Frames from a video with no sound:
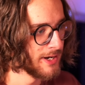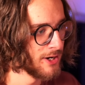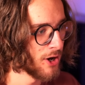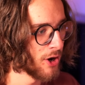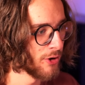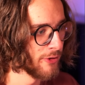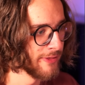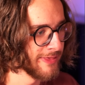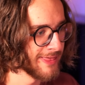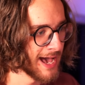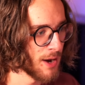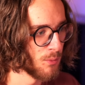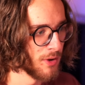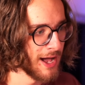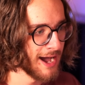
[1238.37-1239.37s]
Not only
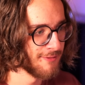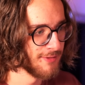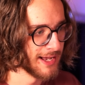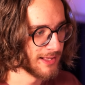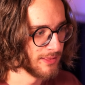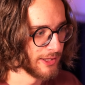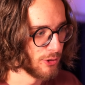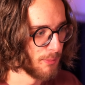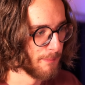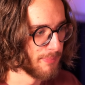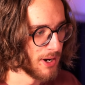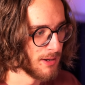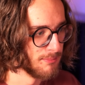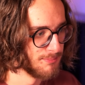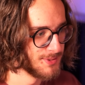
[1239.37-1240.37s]
that, we'll have like little
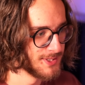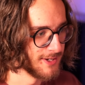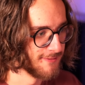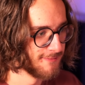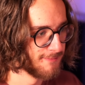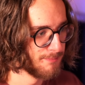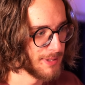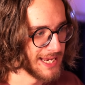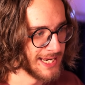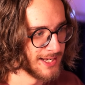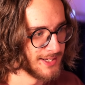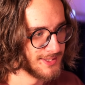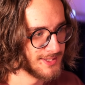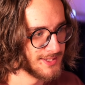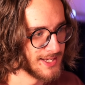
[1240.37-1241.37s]
bumps of
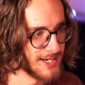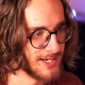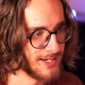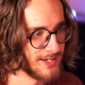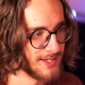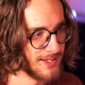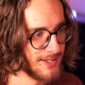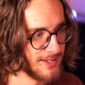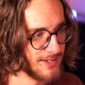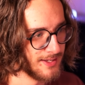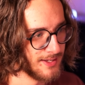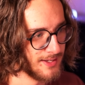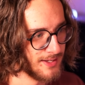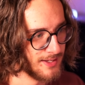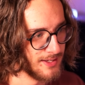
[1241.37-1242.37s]
peanuts and,
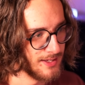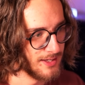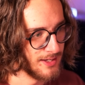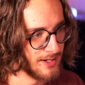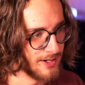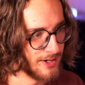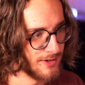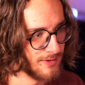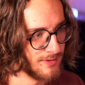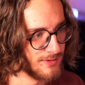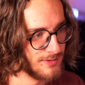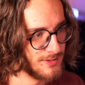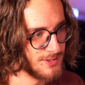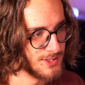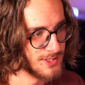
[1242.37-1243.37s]
you know,
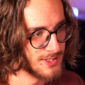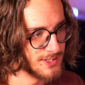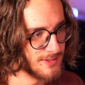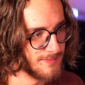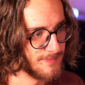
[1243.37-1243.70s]
just